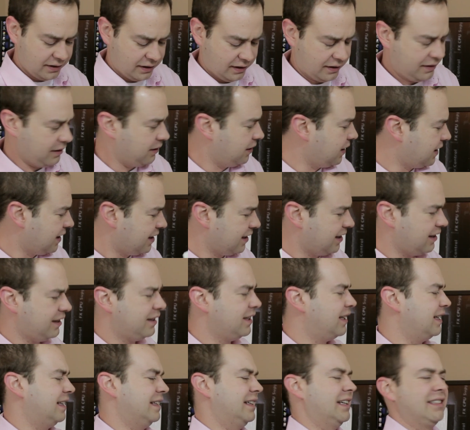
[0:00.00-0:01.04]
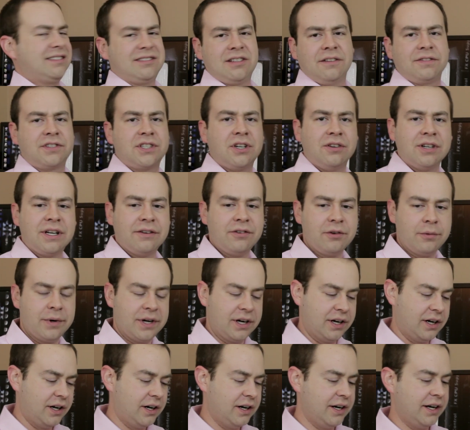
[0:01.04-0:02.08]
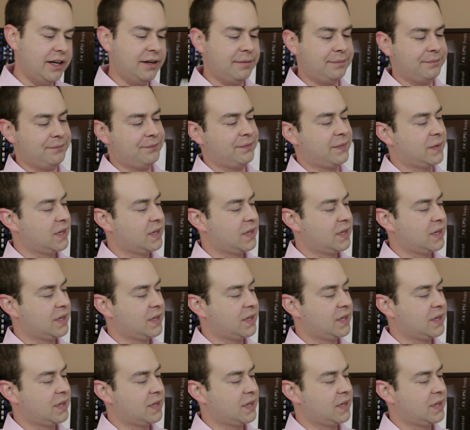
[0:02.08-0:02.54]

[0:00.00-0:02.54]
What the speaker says: Look at that! Look at that! Look at that! Stuff's going everywhere. All right.